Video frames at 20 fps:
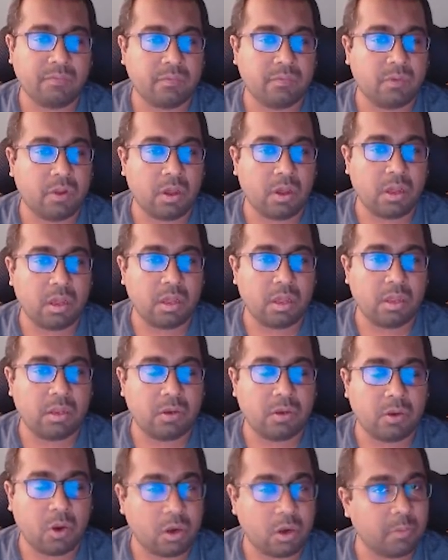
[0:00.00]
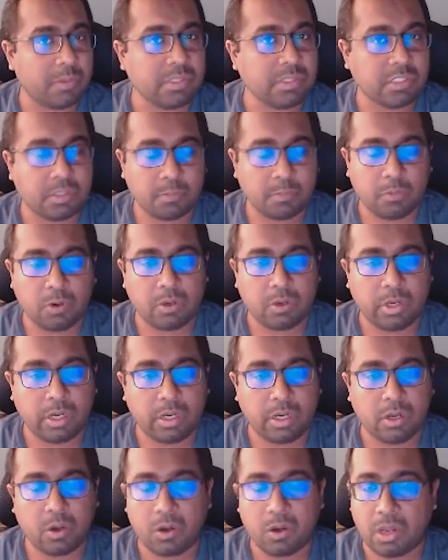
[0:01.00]
not been
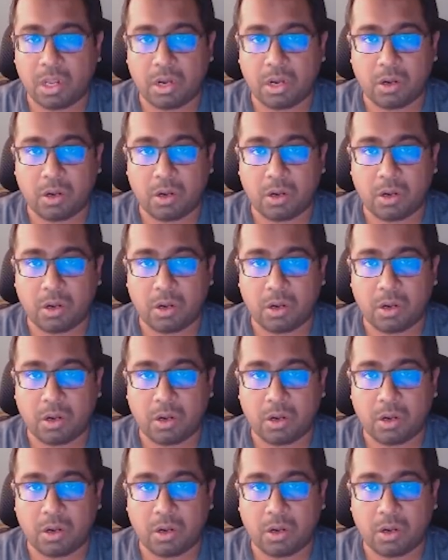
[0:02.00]
supported or are